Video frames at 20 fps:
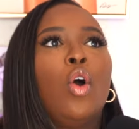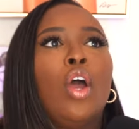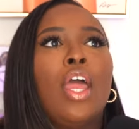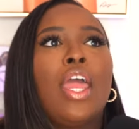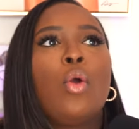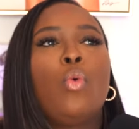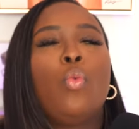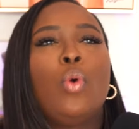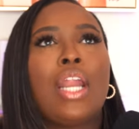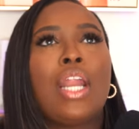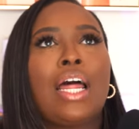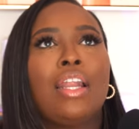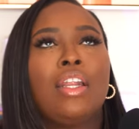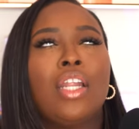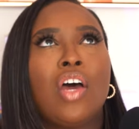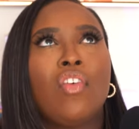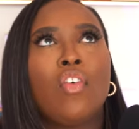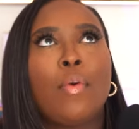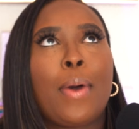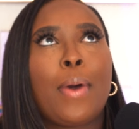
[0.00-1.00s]
and what I
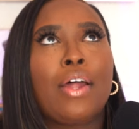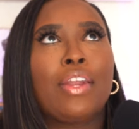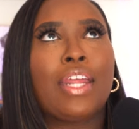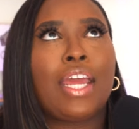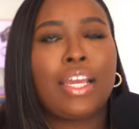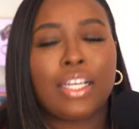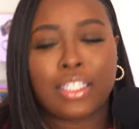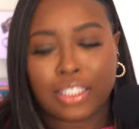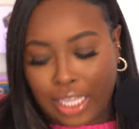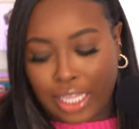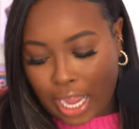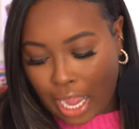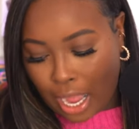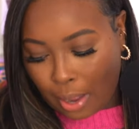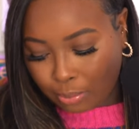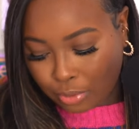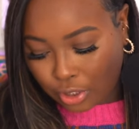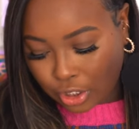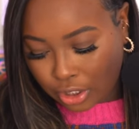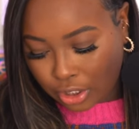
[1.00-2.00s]
love about that is that
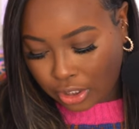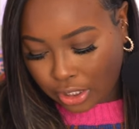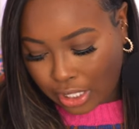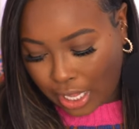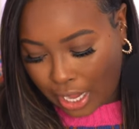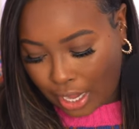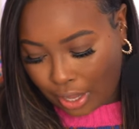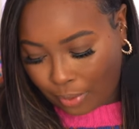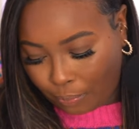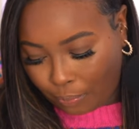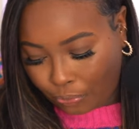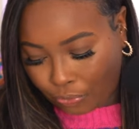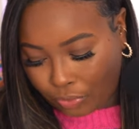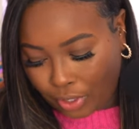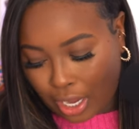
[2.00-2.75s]
I'm not